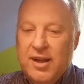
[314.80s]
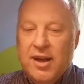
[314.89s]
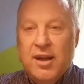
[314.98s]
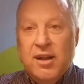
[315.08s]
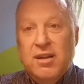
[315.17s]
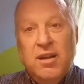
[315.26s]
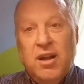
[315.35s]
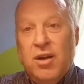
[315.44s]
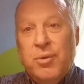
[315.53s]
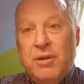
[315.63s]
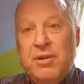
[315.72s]
I
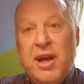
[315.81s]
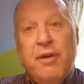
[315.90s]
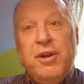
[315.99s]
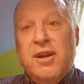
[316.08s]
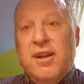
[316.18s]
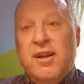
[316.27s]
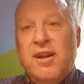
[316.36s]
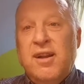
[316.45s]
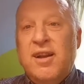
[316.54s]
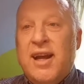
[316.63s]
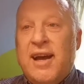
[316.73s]
won't know, and I'll
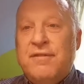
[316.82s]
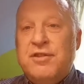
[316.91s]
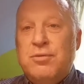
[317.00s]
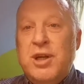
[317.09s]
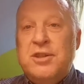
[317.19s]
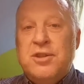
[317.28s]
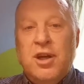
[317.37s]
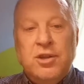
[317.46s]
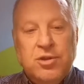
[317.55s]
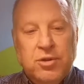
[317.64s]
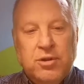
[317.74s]
have to
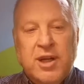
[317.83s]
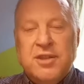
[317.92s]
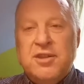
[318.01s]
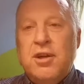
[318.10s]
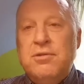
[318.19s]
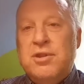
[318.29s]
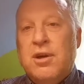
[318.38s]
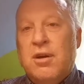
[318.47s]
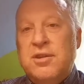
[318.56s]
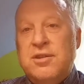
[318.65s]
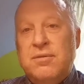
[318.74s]
research or ask those
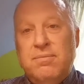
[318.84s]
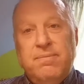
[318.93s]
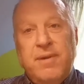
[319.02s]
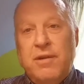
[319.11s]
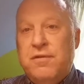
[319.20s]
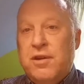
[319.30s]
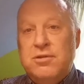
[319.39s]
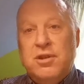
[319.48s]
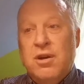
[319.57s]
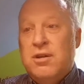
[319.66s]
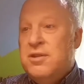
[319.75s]
guys. And both those
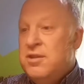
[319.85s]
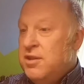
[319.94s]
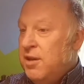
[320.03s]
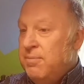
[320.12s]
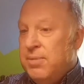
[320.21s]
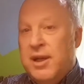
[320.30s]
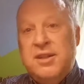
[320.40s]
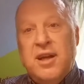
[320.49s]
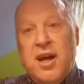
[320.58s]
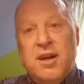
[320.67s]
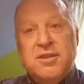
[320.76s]
guys have said, please
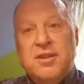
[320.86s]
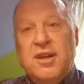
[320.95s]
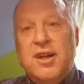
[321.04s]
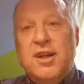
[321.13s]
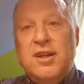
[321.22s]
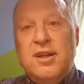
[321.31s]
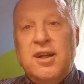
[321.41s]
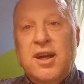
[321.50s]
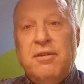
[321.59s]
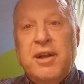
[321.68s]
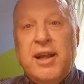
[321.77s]
ask. You
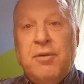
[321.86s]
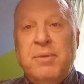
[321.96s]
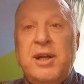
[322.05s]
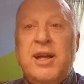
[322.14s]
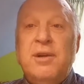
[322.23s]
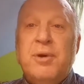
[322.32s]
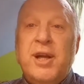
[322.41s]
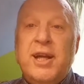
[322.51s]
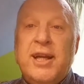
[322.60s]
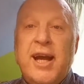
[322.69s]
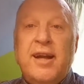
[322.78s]
know, they'll help me in any way they
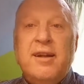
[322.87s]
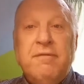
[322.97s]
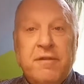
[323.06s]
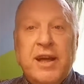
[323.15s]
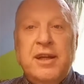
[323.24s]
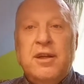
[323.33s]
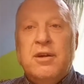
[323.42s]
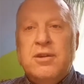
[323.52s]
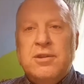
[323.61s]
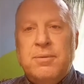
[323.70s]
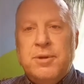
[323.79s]
can. And thank you,
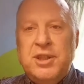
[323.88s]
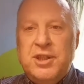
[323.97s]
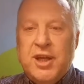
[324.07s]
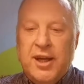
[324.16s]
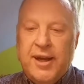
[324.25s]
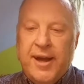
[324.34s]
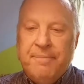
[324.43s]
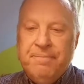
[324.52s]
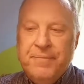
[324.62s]
guys. I appreciate that.